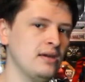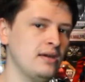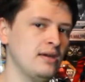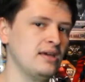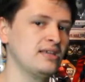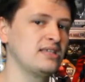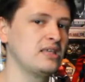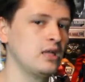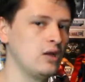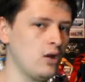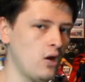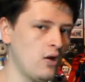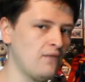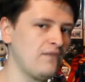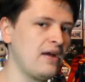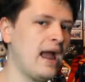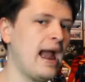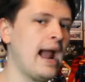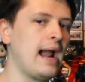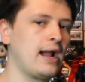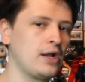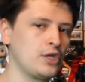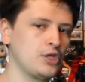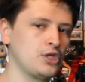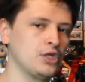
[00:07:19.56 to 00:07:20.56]
It's a lot of
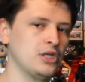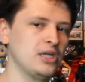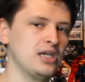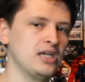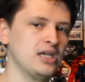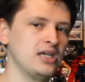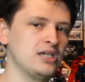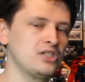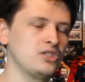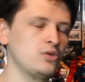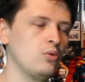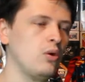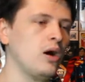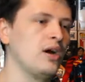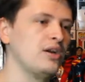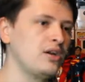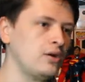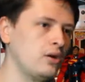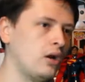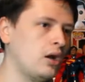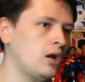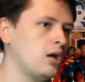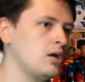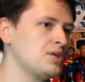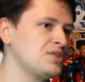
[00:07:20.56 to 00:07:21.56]
action in it, so I
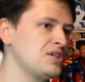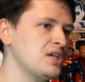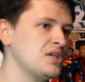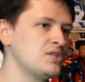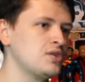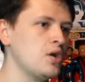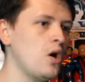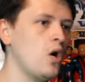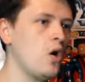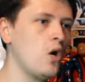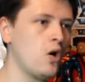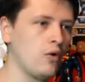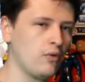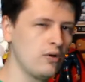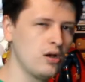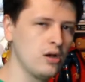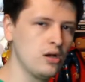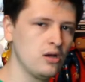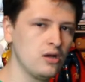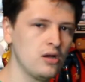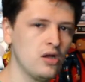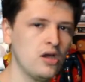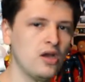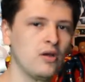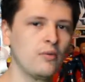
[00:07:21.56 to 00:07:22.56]
don't class it as a horror,